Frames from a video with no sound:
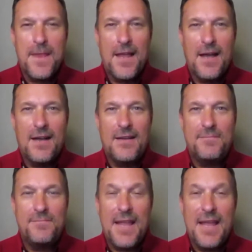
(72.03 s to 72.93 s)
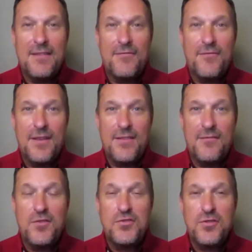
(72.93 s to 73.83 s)
And if in the
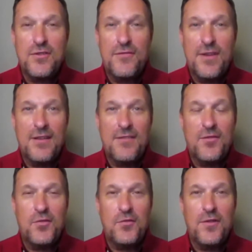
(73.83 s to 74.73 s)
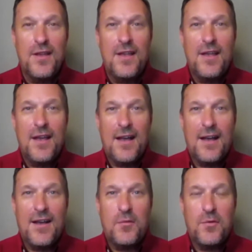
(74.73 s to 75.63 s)
future, if any of you
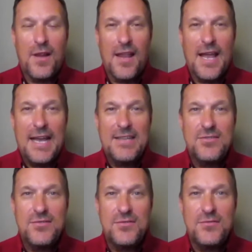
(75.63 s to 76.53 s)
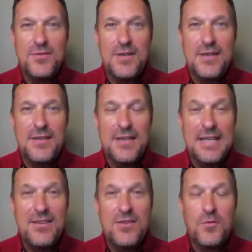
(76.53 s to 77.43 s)
would like to
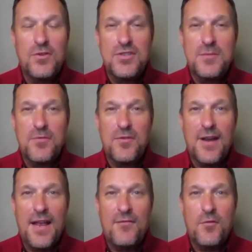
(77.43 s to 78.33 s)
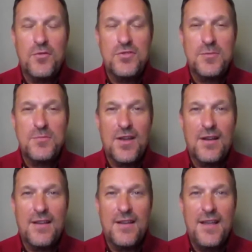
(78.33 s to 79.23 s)
lead the worship or have the worship
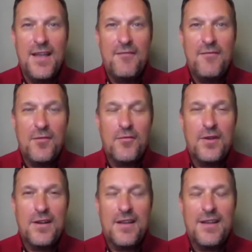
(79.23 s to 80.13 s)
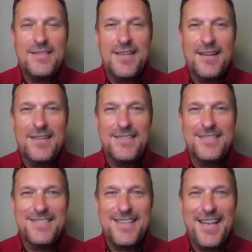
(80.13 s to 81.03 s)
talk, feel free to contact
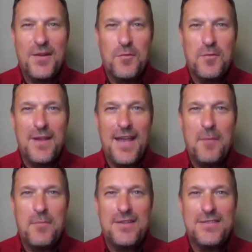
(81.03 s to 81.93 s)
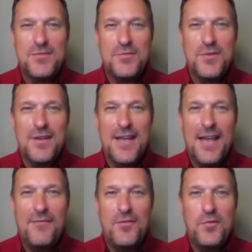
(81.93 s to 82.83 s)
us, and we'd be happy to
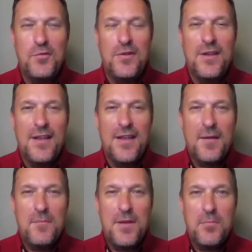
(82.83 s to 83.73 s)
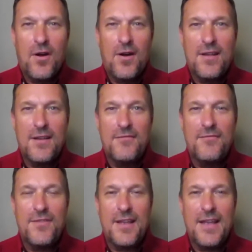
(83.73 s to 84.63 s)
have you be a part of
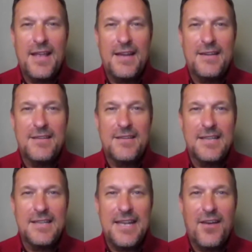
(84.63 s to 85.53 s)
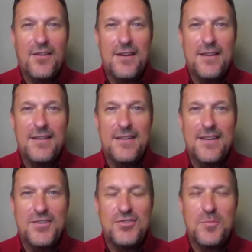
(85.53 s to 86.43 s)
and to lead out in
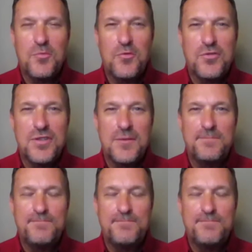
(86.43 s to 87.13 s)
kinship worship.